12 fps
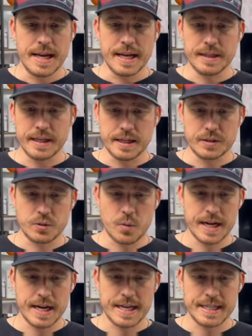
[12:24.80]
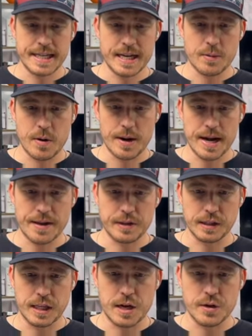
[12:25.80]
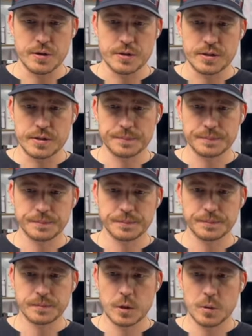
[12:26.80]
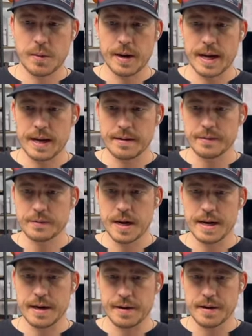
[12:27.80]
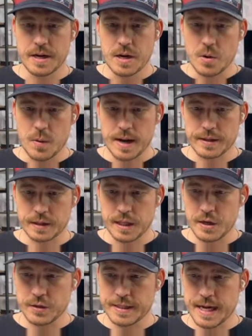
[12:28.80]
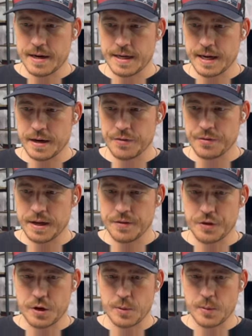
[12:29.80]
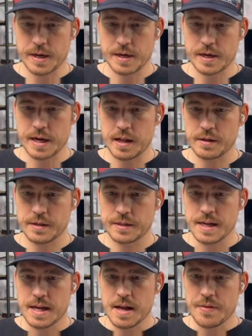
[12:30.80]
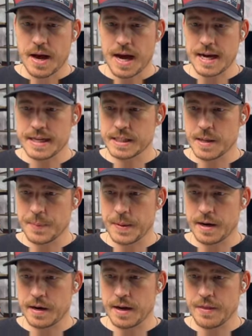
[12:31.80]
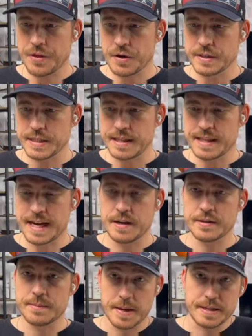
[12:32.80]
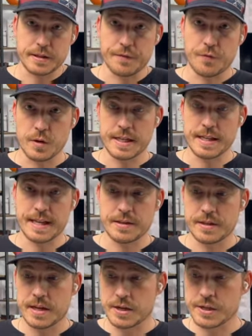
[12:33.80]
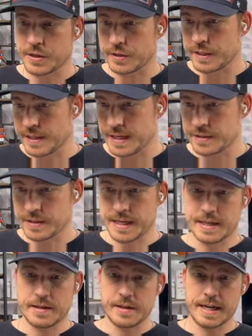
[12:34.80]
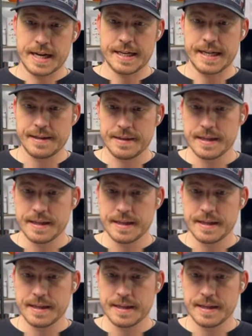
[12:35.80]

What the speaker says: in 2019, where we had the lows, where are we at? Right here. We had the lows down here at the $3,100, the highs up here at $13,000, basically $14,000, $13,990.